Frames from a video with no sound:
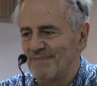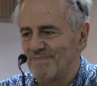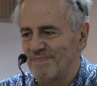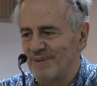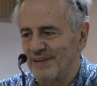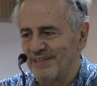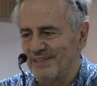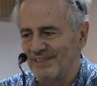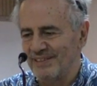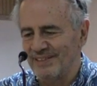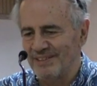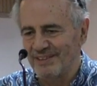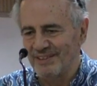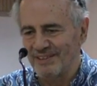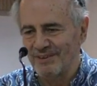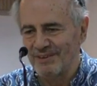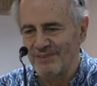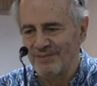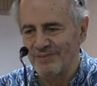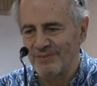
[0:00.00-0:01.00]
but
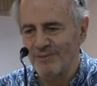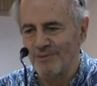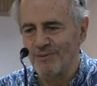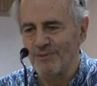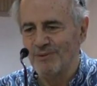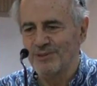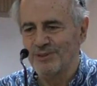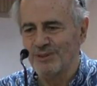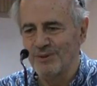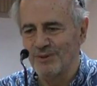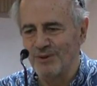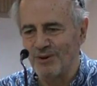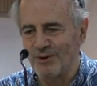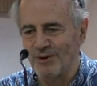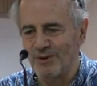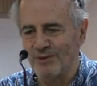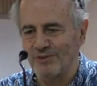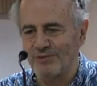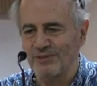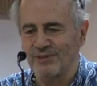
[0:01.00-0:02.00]
also
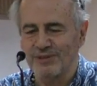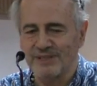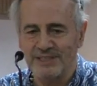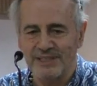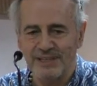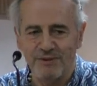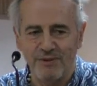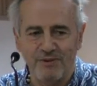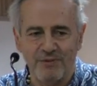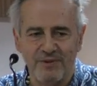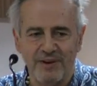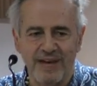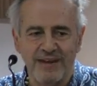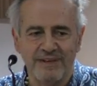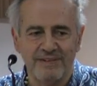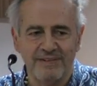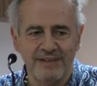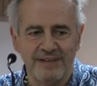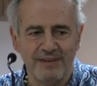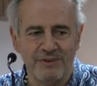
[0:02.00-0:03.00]
consciously
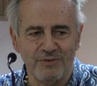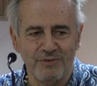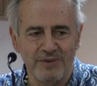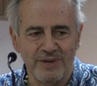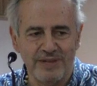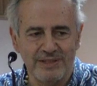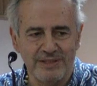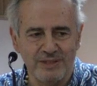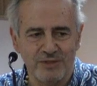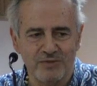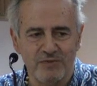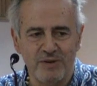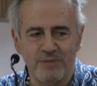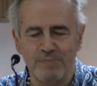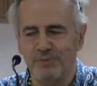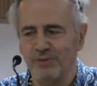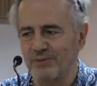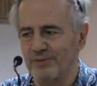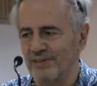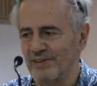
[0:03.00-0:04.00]
reflecting and
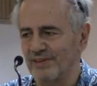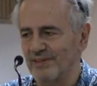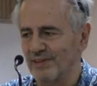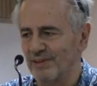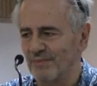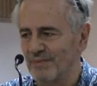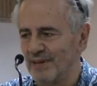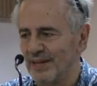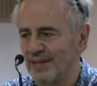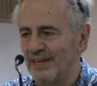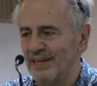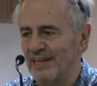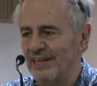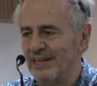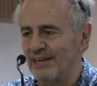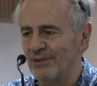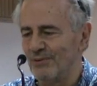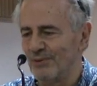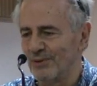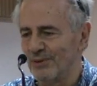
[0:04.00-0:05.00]
redistributing them
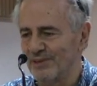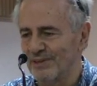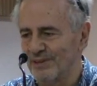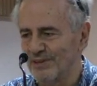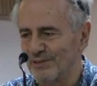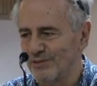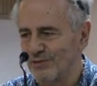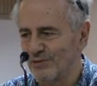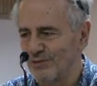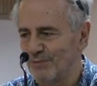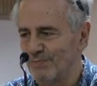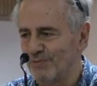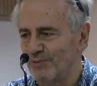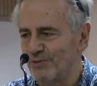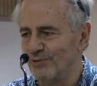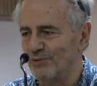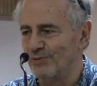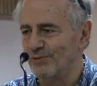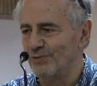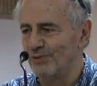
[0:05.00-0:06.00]
in order to
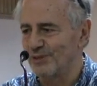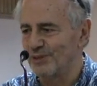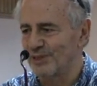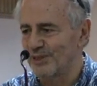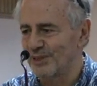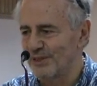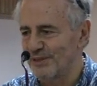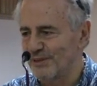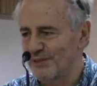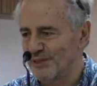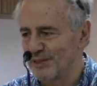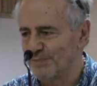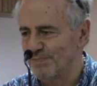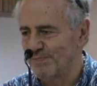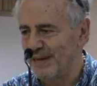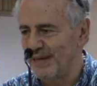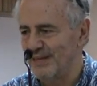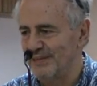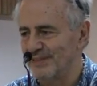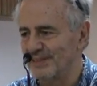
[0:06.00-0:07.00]
produce
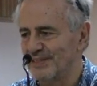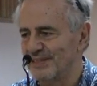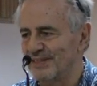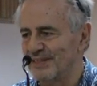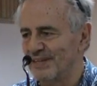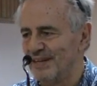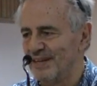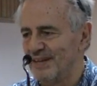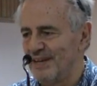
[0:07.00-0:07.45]
space.